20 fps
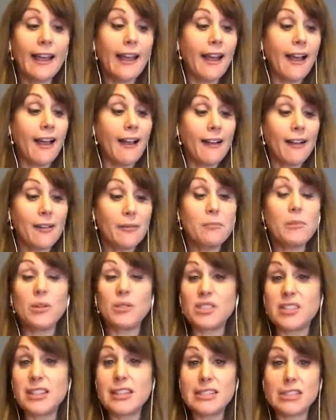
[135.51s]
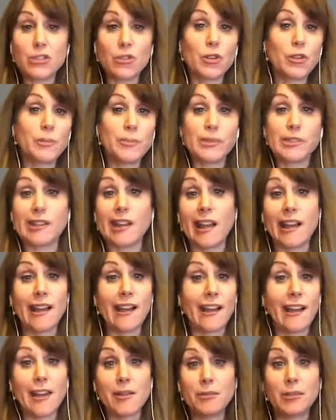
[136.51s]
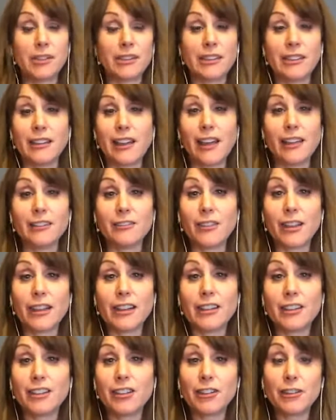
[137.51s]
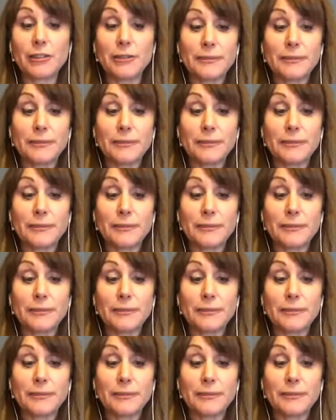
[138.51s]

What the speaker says: Most of these groups I'm really not invited to.